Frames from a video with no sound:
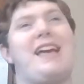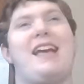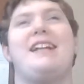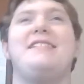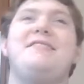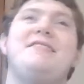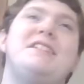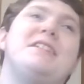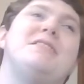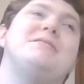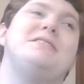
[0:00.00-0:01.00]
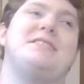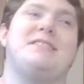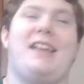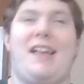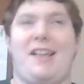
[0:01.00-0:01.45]
And,
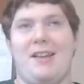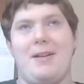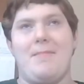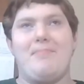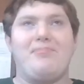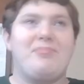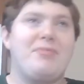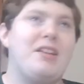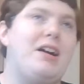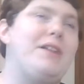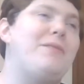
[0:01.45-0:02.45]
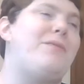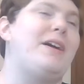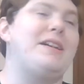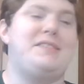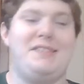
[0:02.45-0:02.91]
just like,
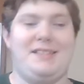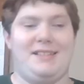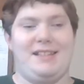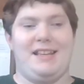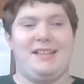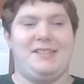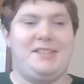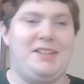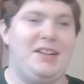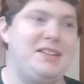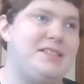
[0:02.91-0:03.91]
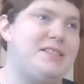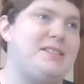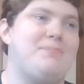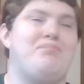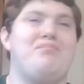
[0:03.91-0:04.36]
Unpheasant is
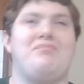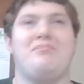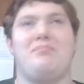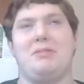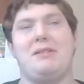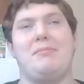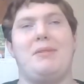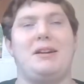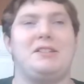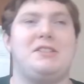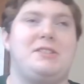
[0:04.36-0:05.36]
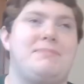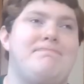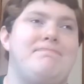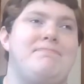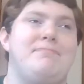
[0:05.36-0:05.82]
just pretty much
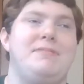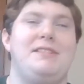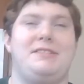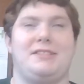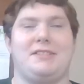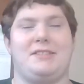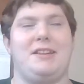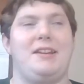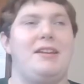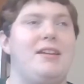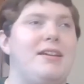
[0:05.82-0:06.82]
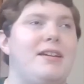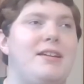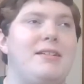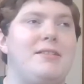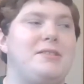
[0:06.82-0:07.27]
just
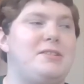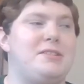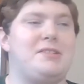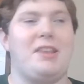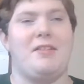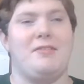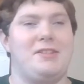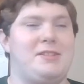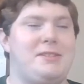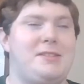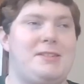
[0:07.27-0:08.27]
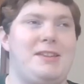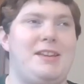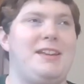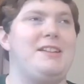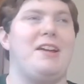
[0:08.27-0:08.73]
there is
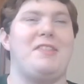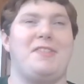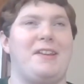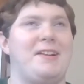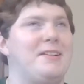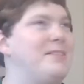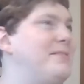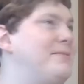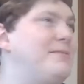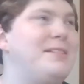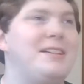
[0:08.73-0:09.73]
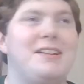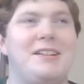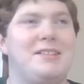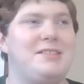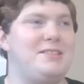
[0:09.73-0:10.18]
nothing.
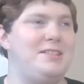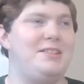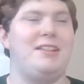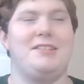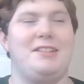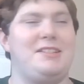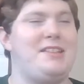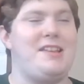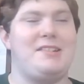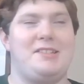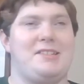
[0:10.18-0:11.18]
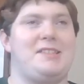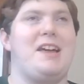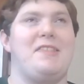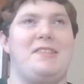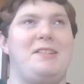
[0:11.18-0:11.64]
There's just
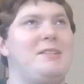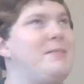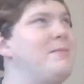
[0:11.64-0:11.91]
nothing.